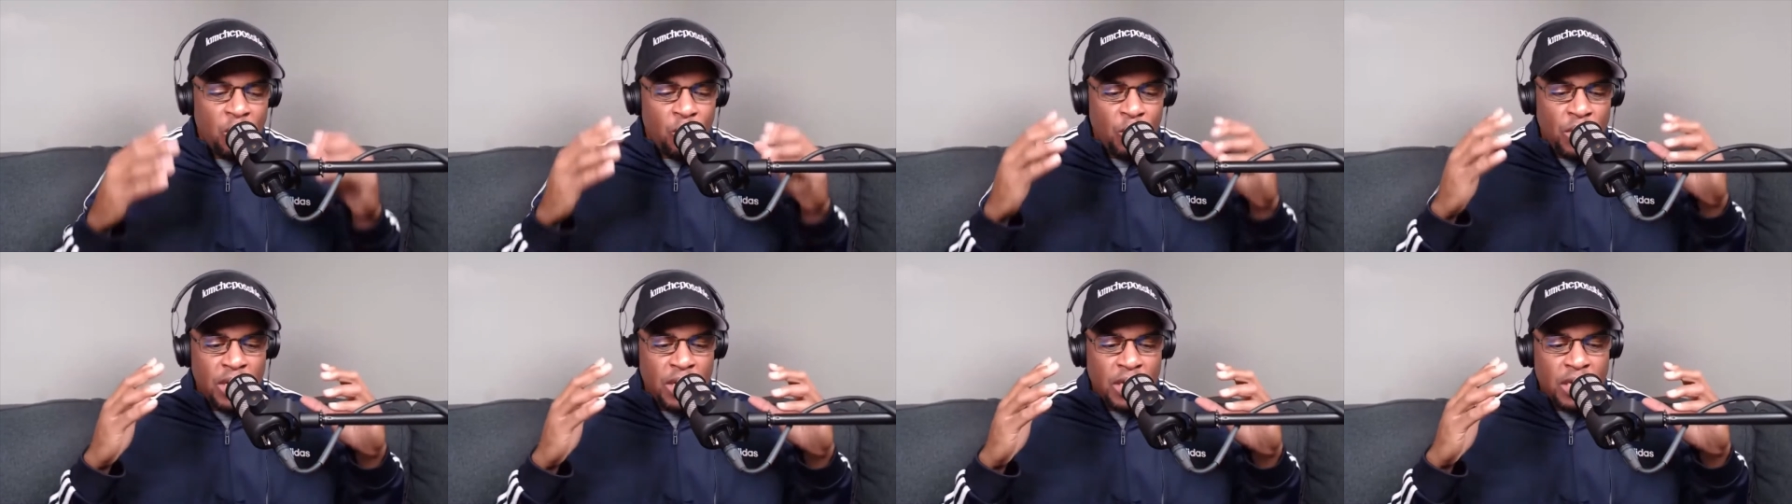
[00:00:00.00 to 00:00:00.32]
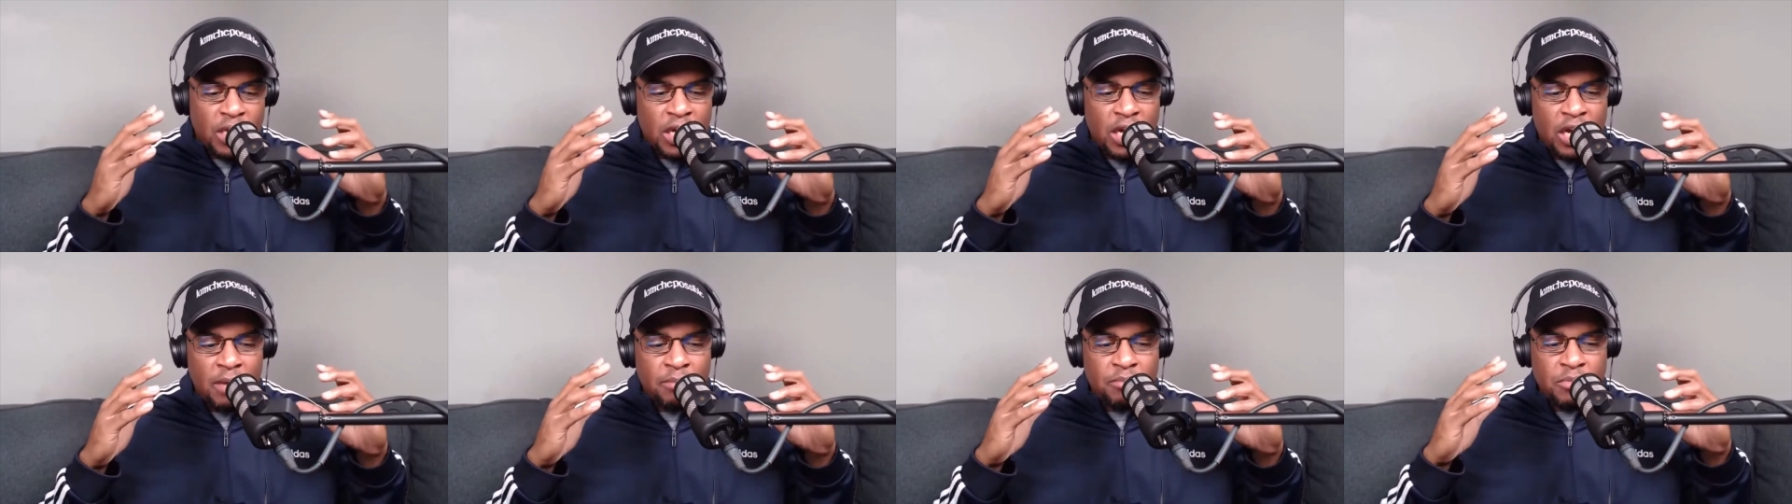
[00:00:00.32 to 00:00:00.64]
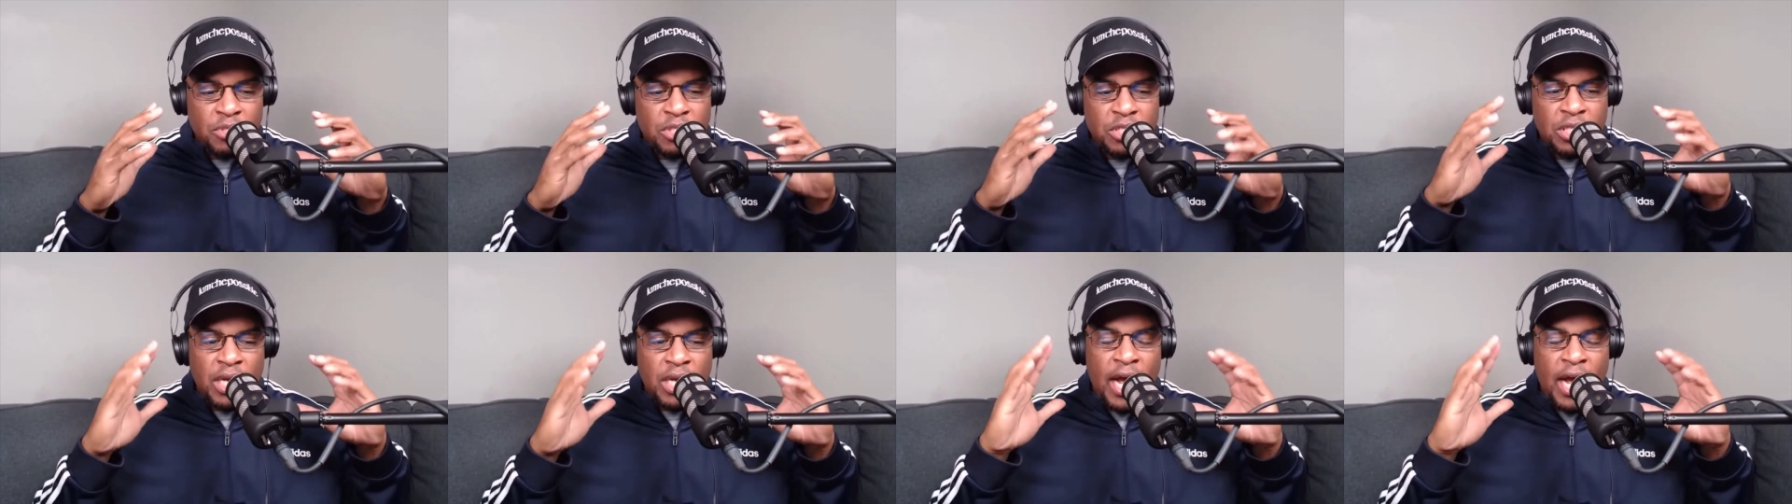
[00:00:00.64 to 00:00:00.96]
when it
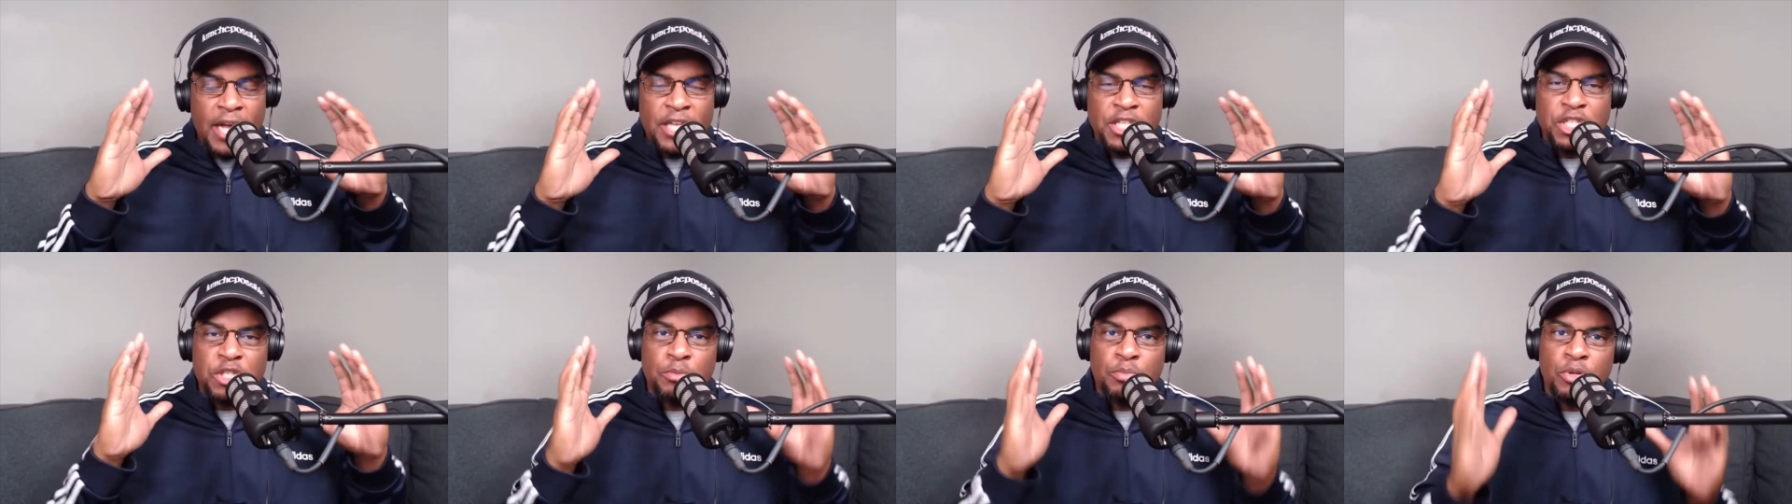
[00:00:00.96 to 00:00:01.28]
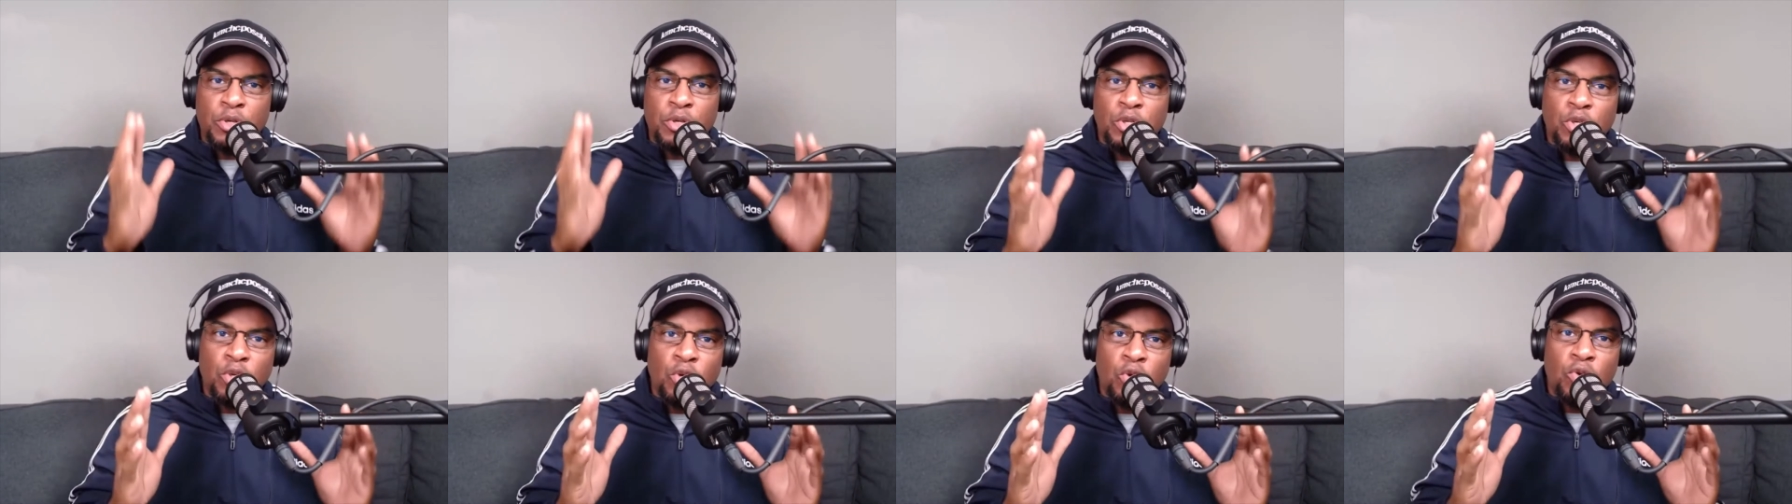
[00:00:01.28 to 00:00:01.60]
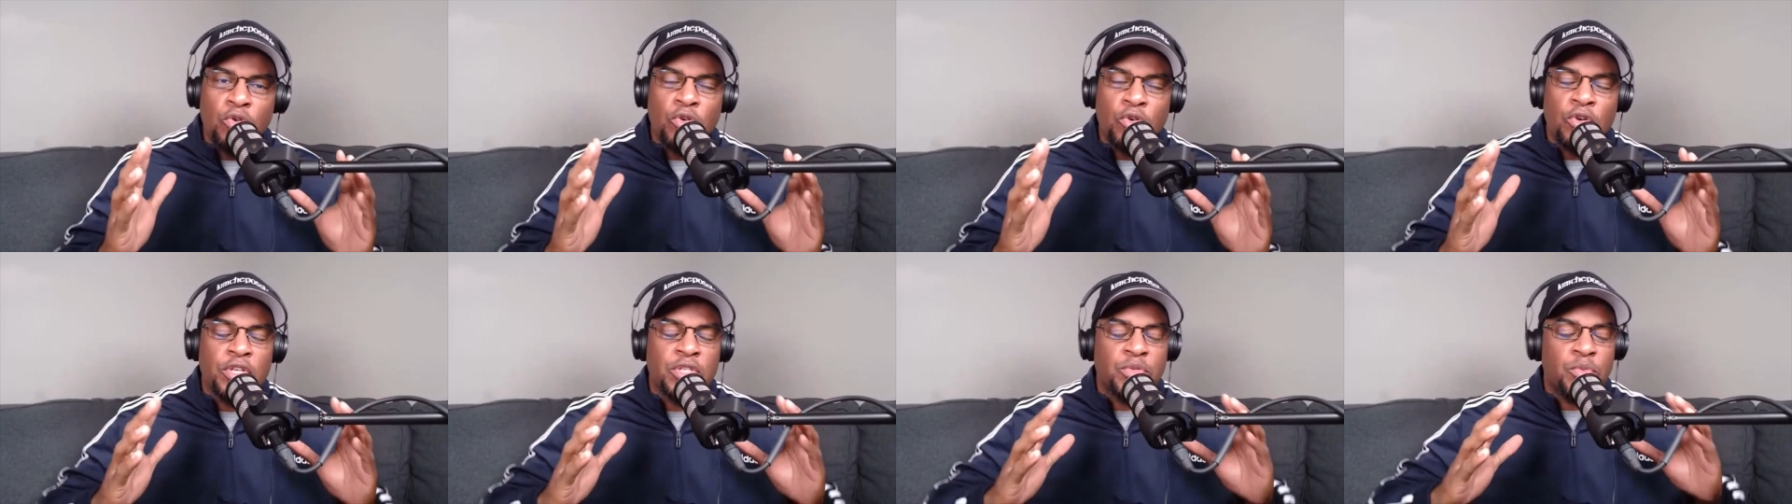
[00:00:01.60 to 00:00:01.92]
comes to
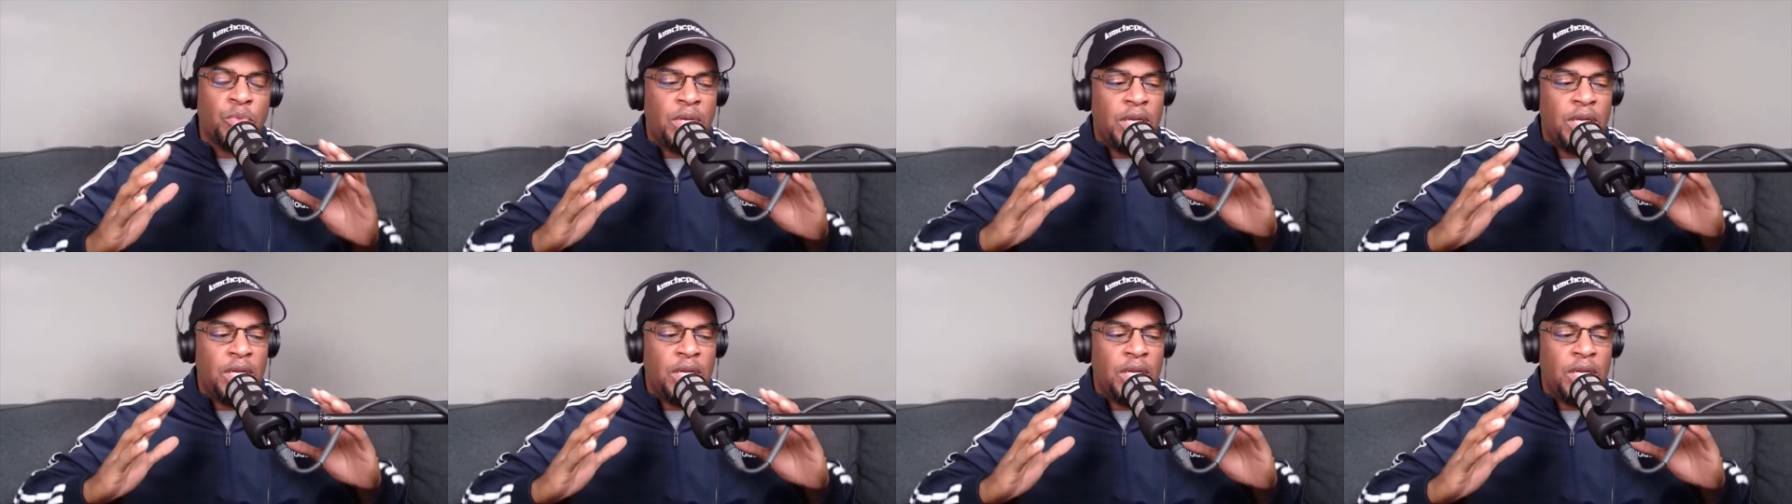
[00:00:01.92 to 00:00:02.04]
entrepreneurs,